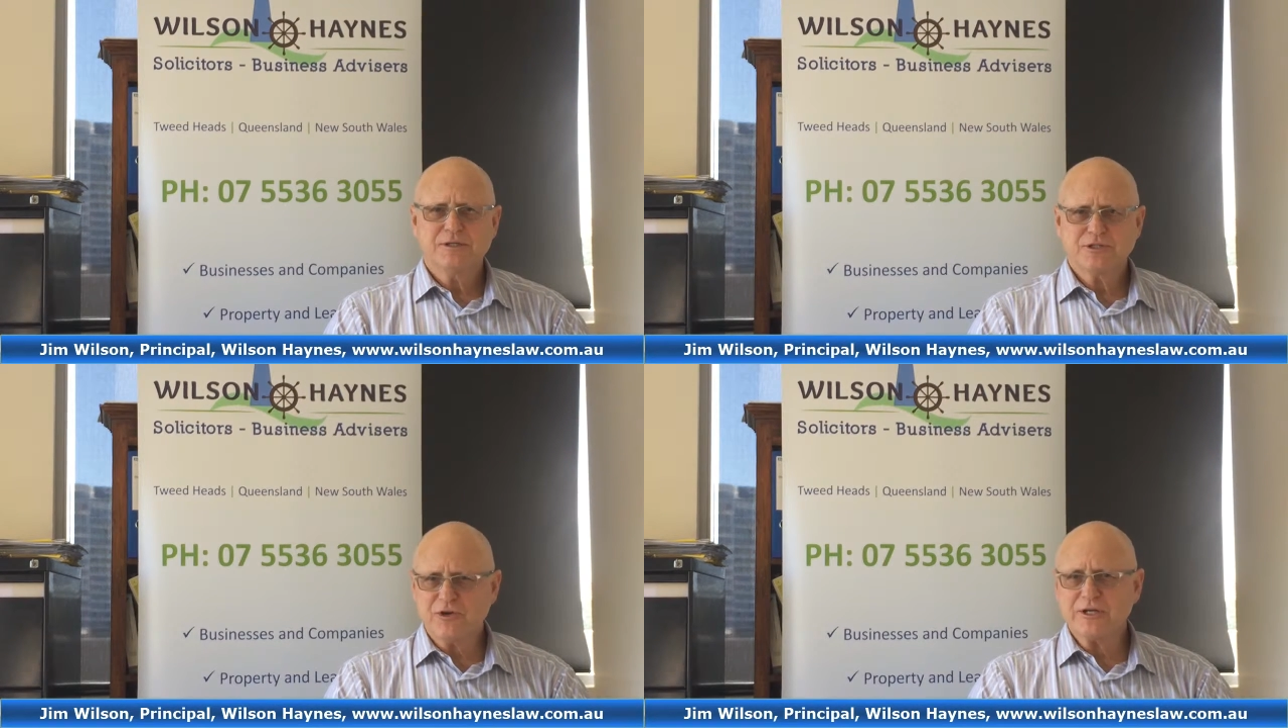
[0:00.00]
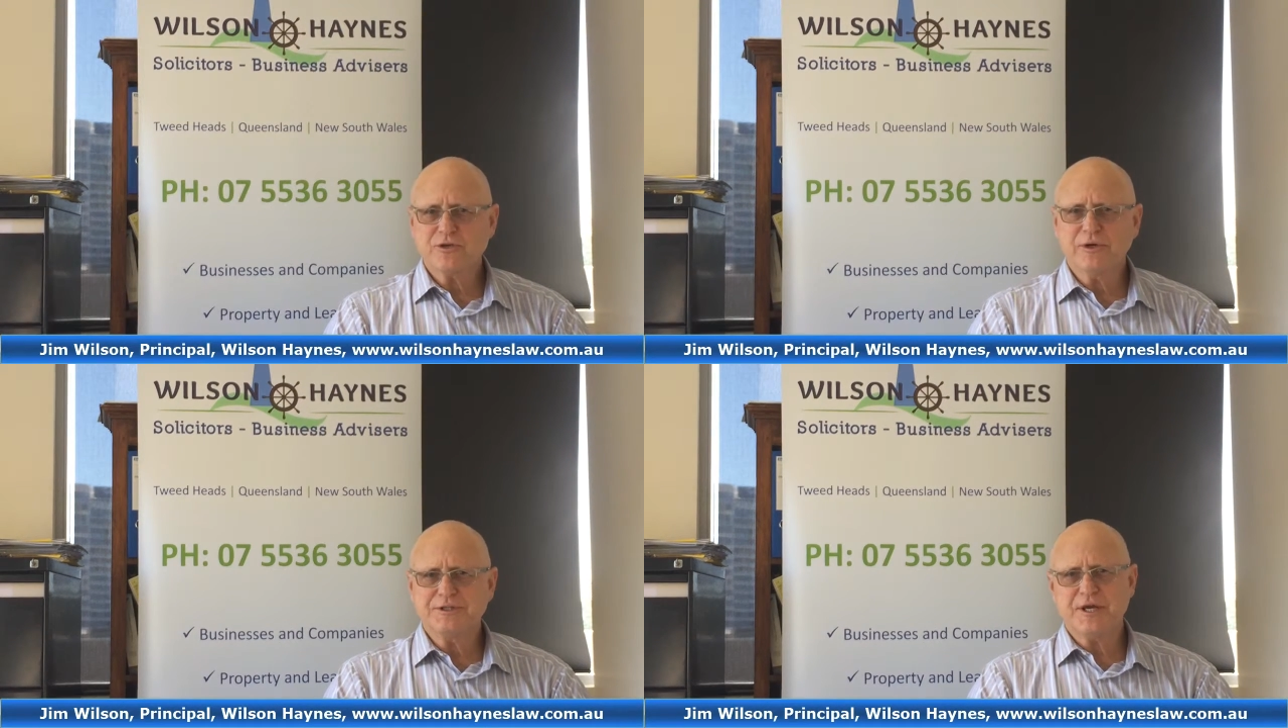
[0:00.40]

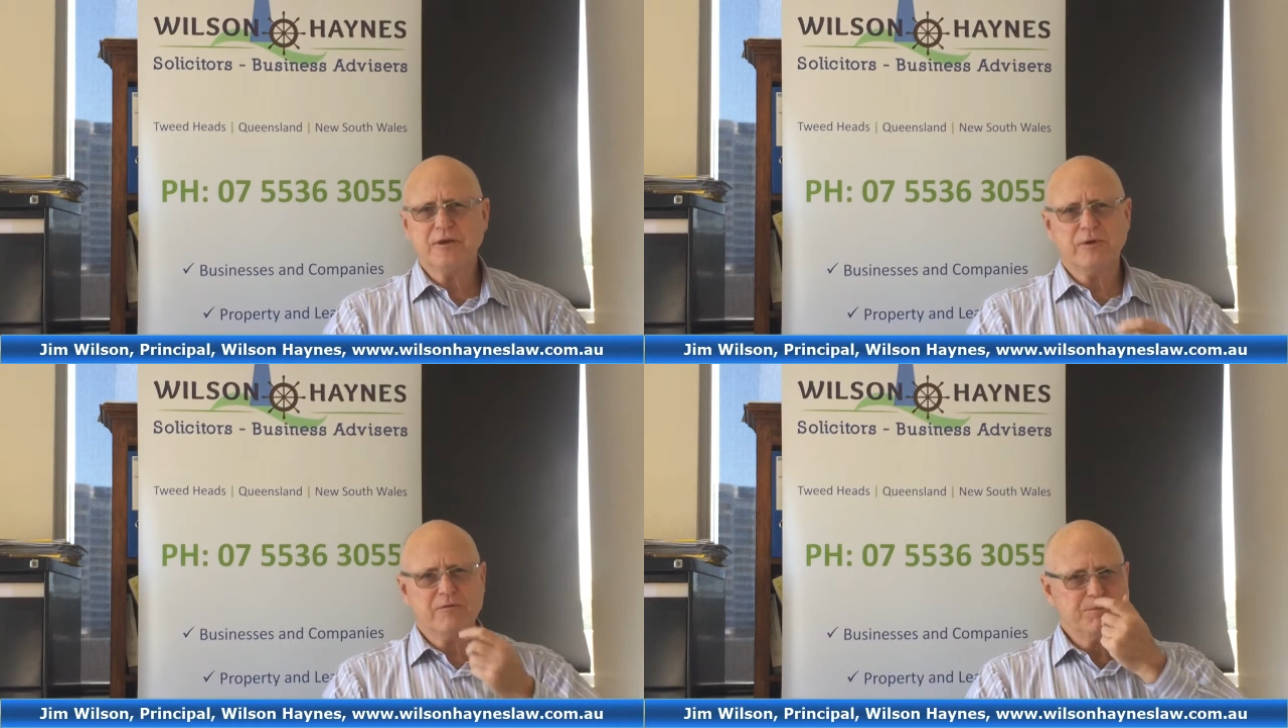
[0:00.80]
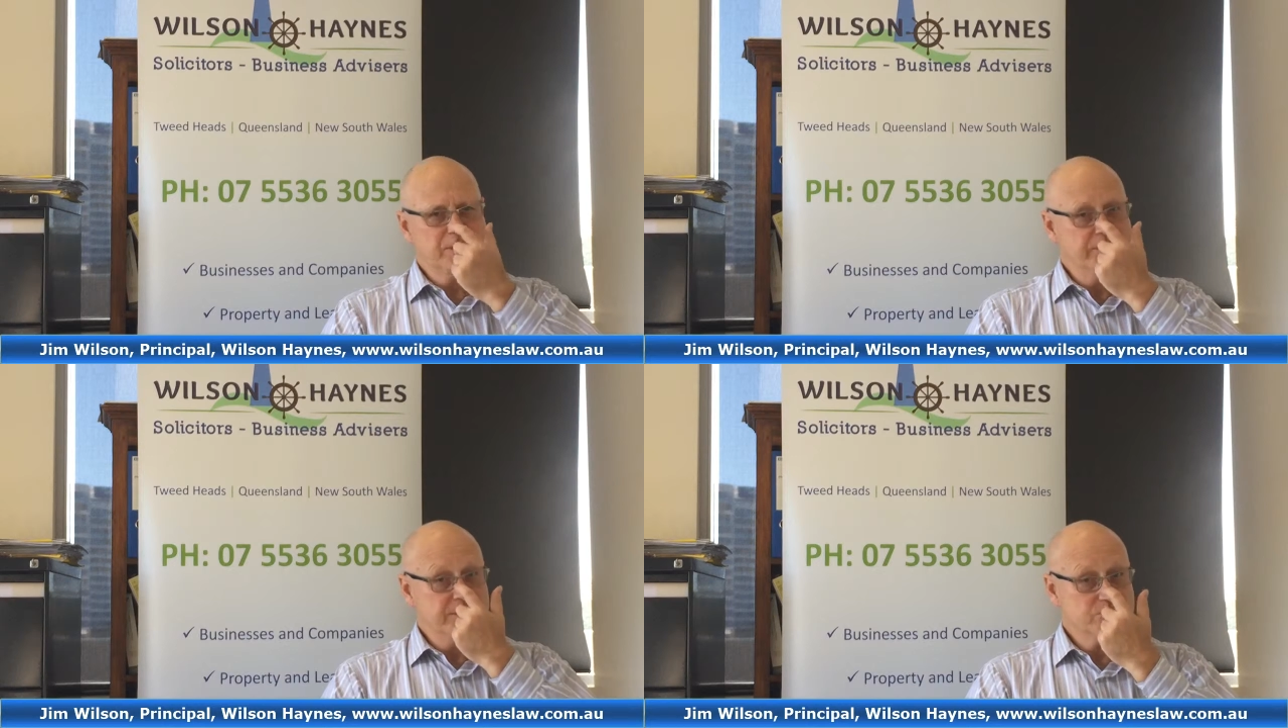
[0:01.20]
structural integrity of
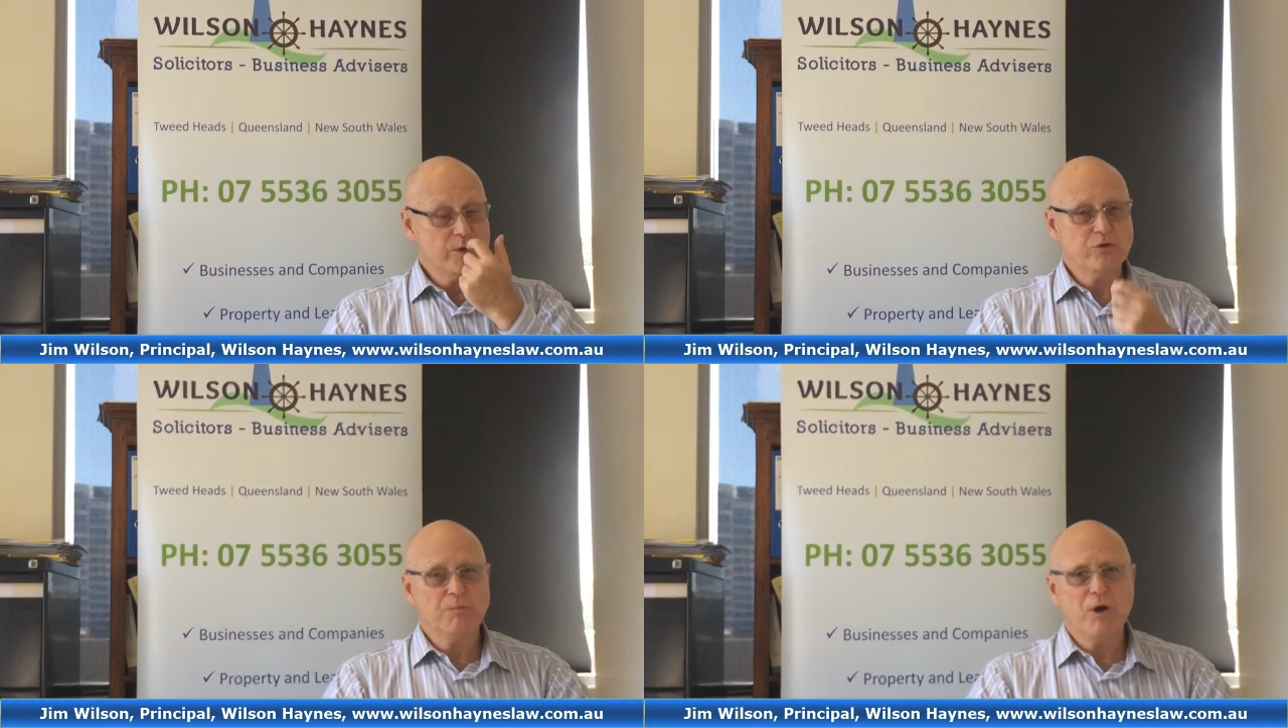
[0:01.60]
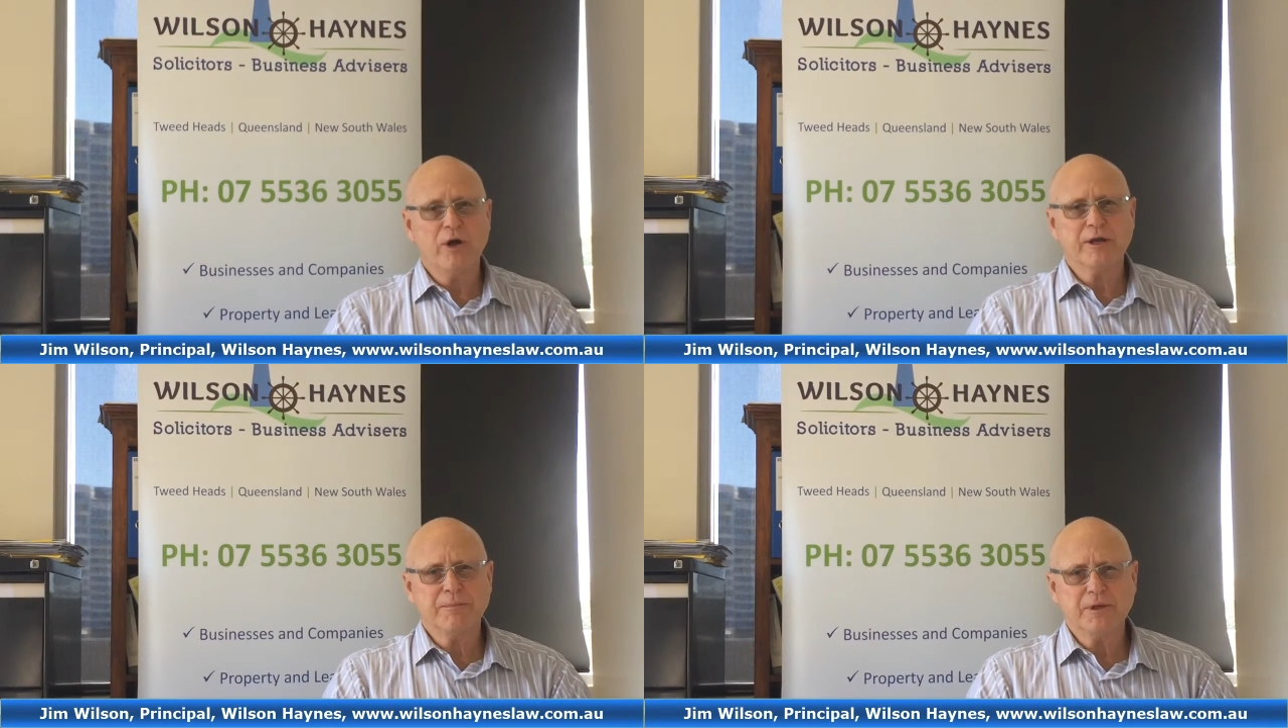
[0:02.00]
buildings when you're buying